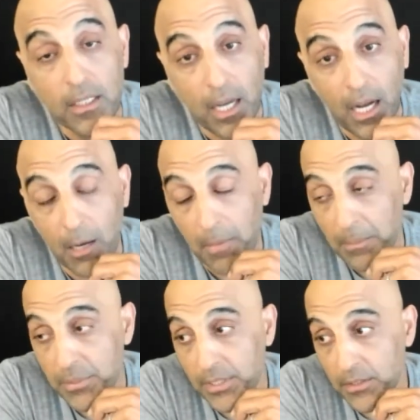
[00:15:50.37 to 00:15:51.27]
Um,
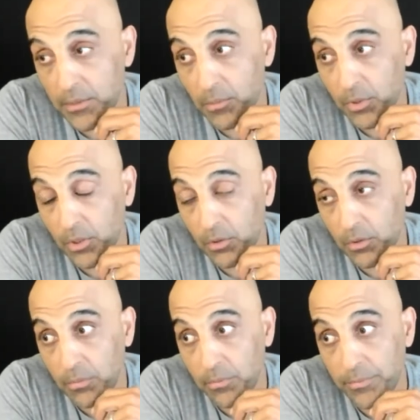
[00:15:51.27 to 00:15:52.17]
I'm seeing some real
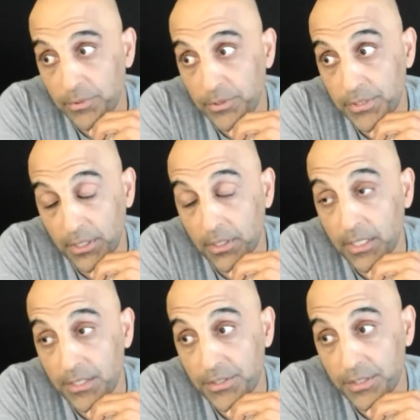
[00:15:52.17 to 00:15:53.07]

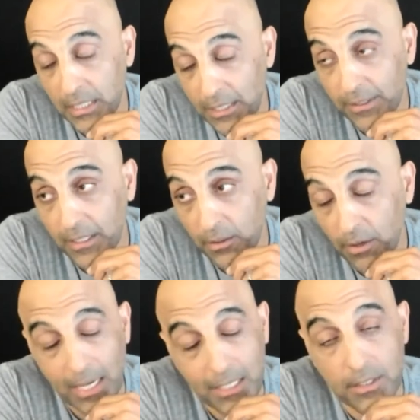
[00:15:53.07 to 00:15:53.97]
serious, significant
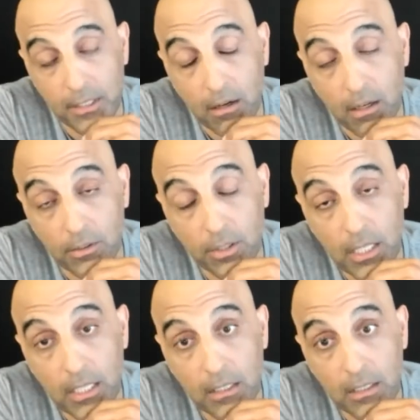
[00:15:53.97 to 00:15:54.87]
cracks in the
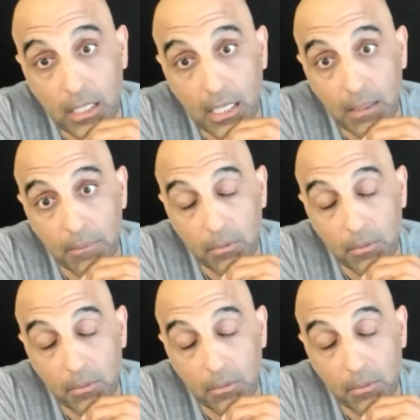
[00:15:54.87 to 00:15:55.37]
concrete um,